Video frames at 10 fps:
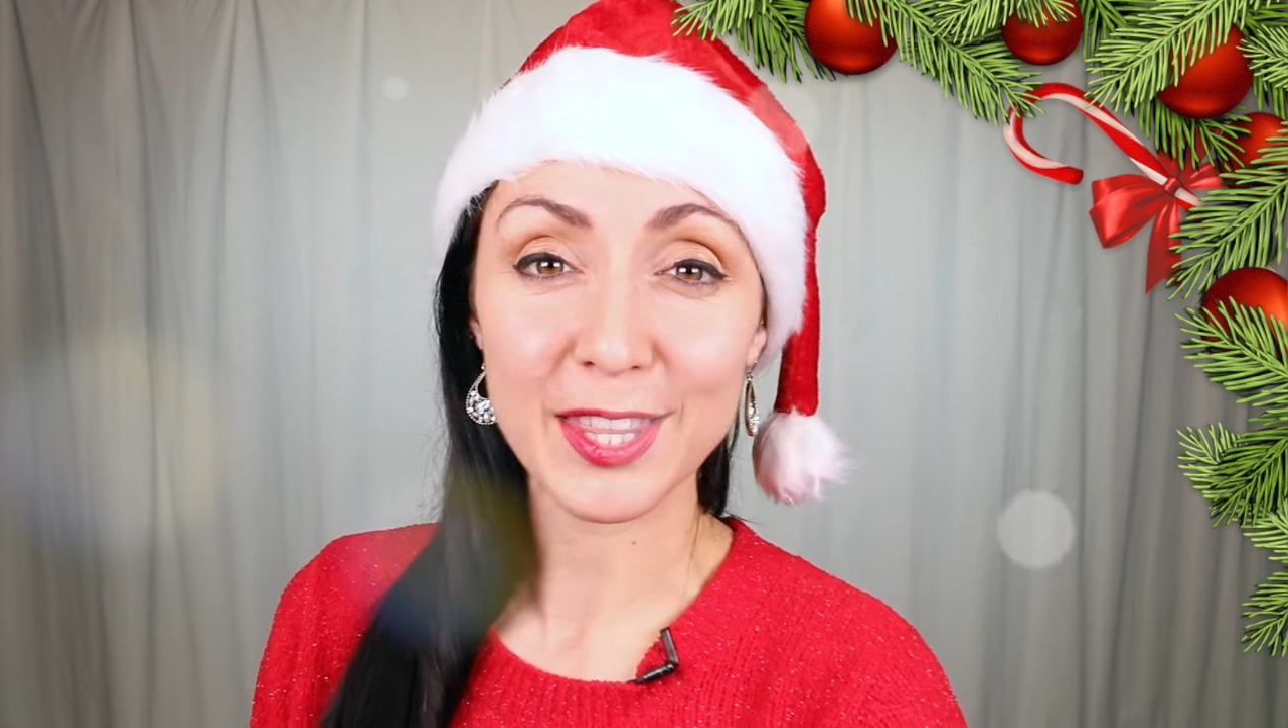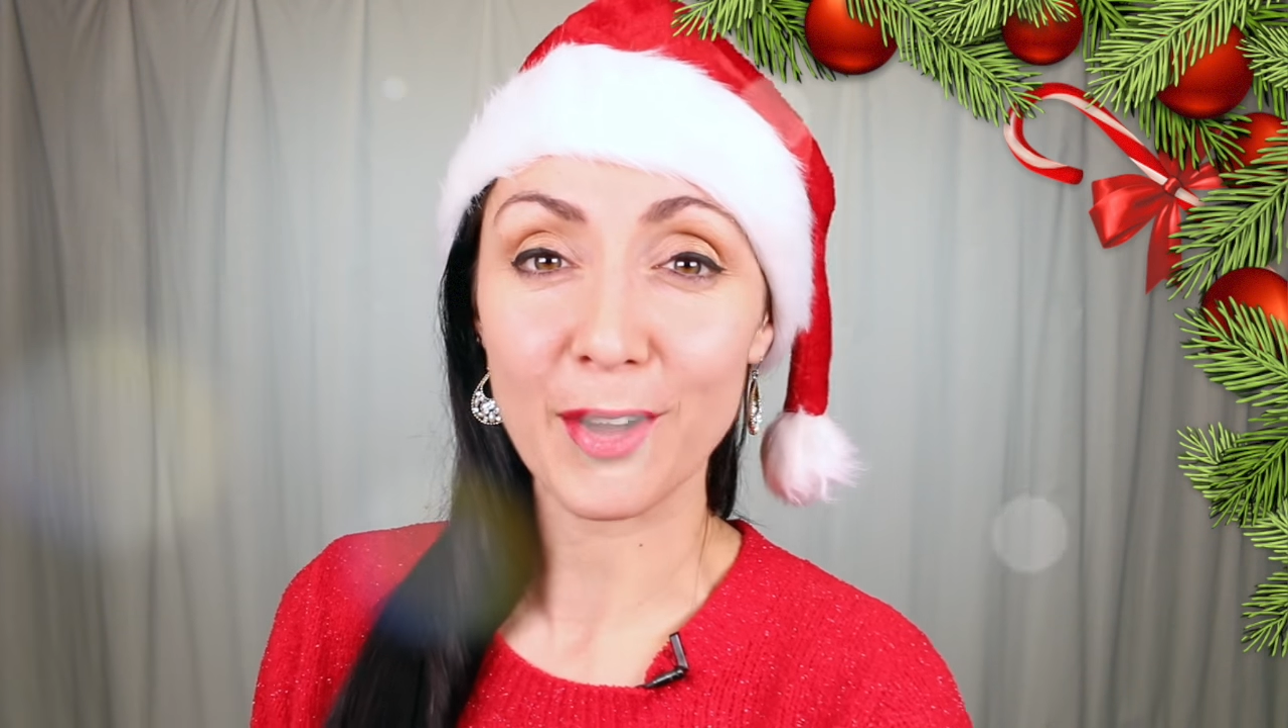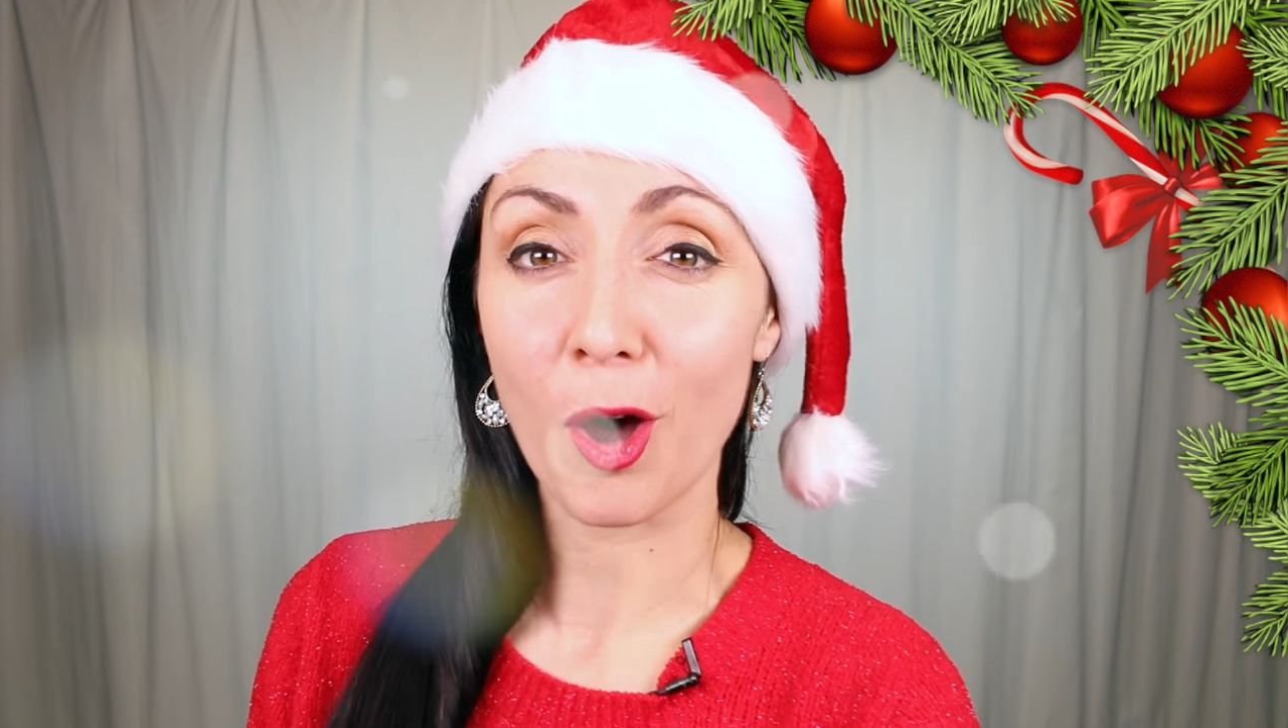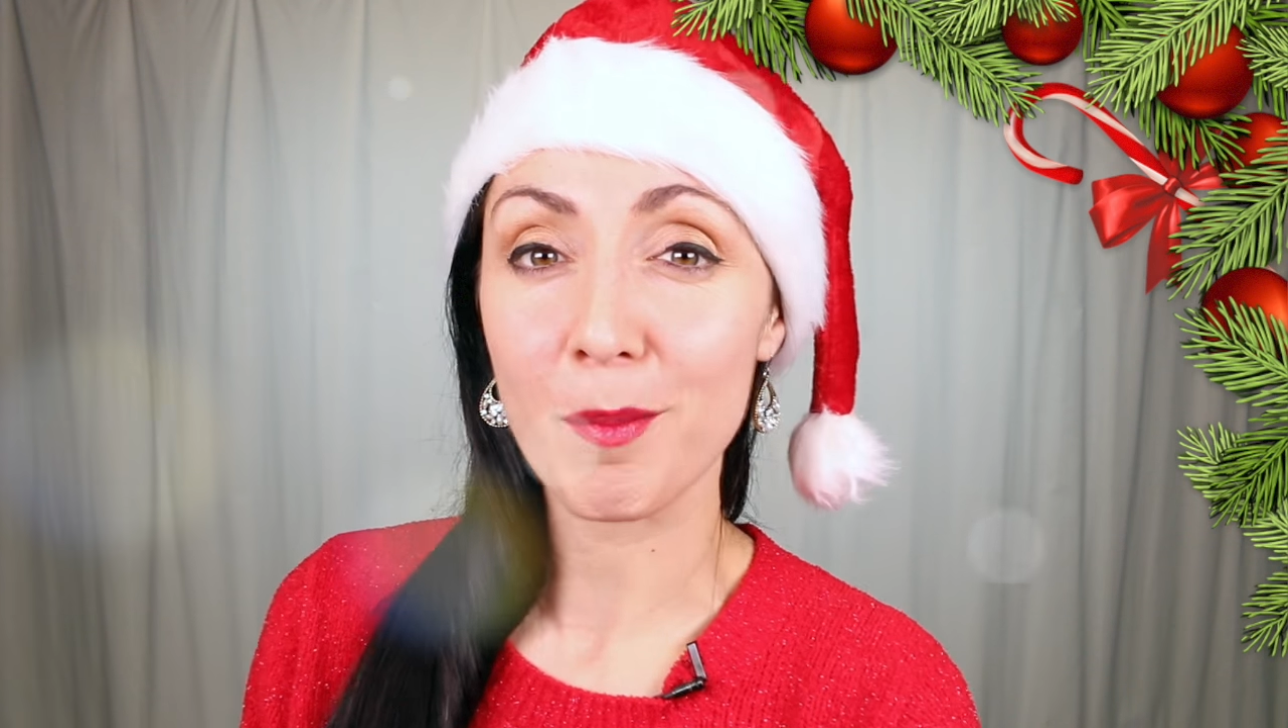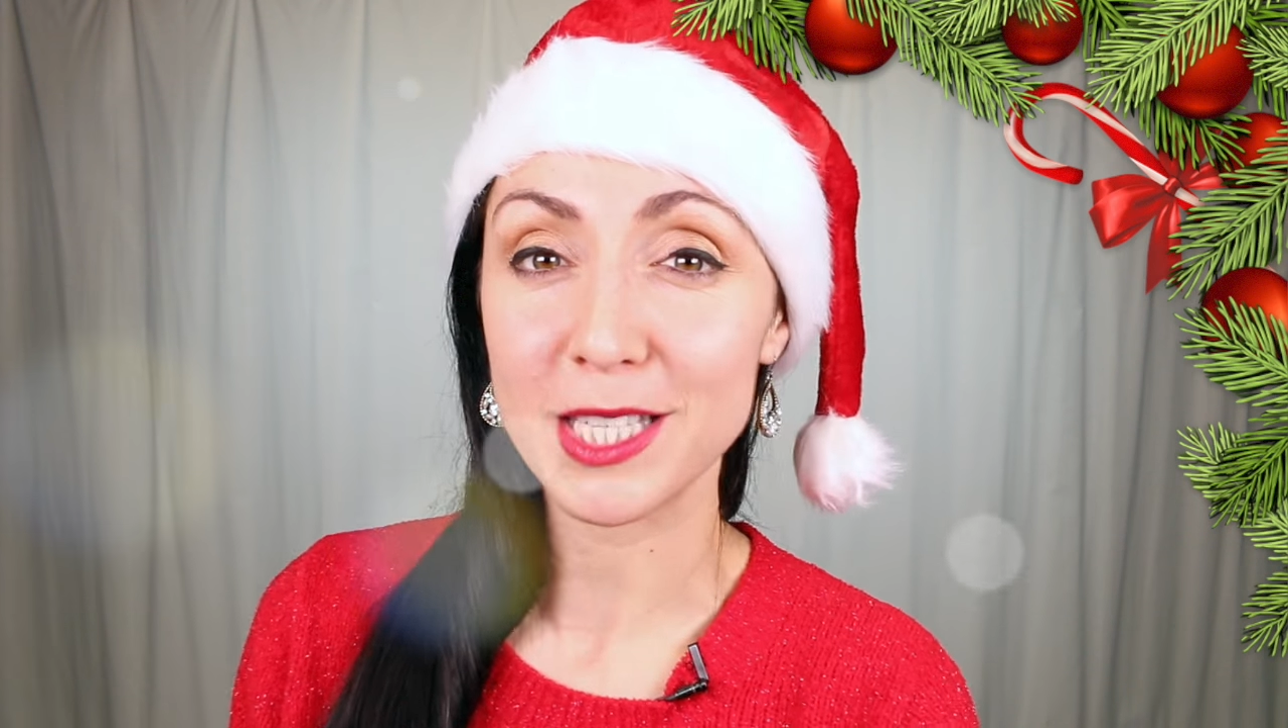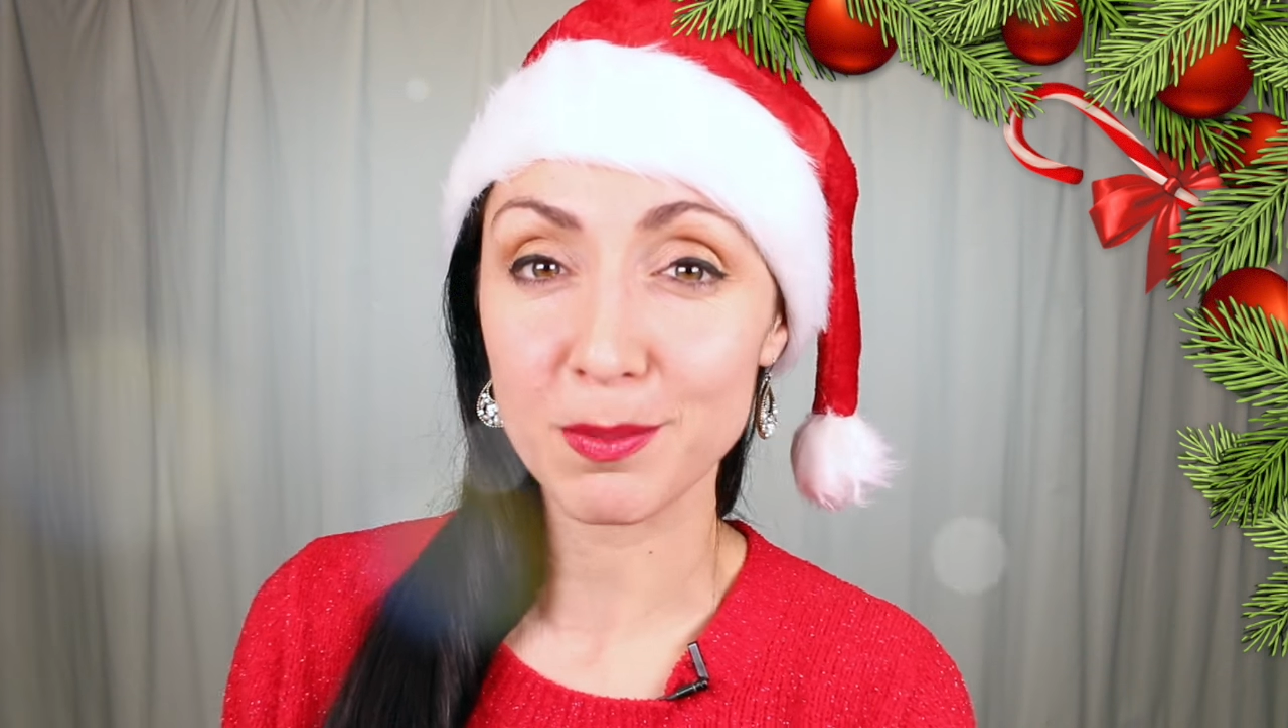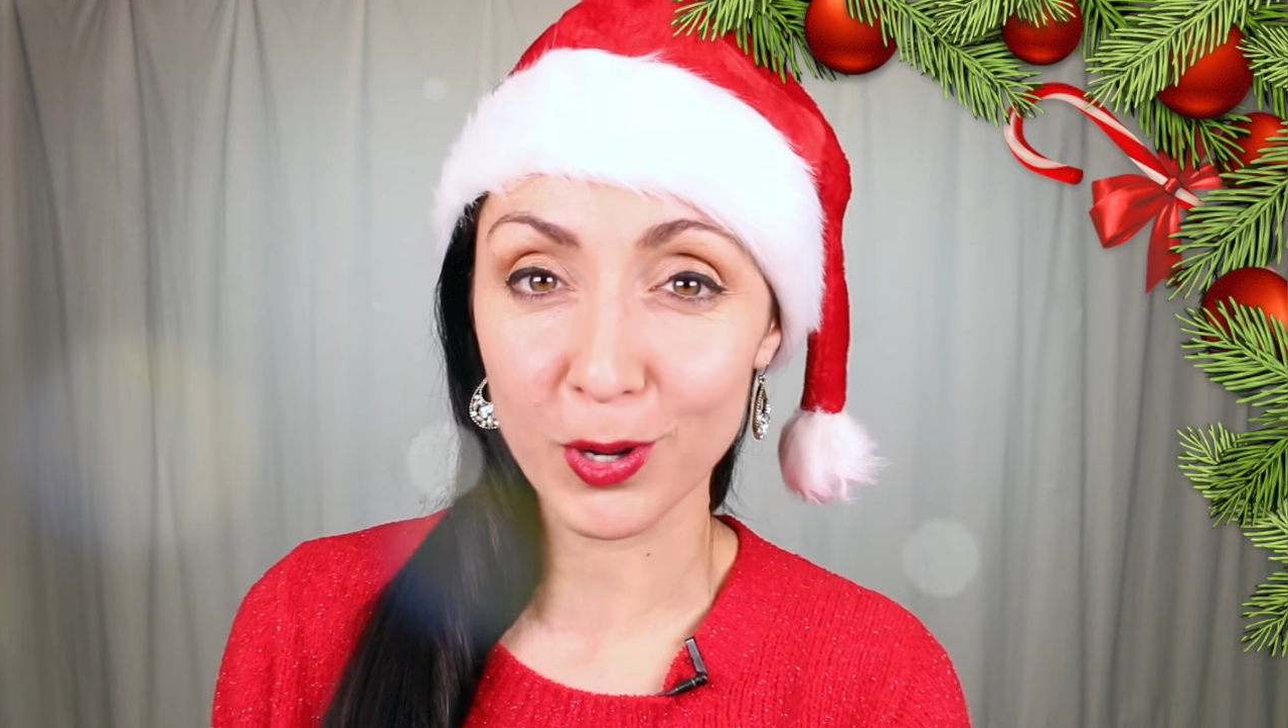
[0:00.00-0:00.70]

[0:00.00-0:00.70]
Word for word: in the comments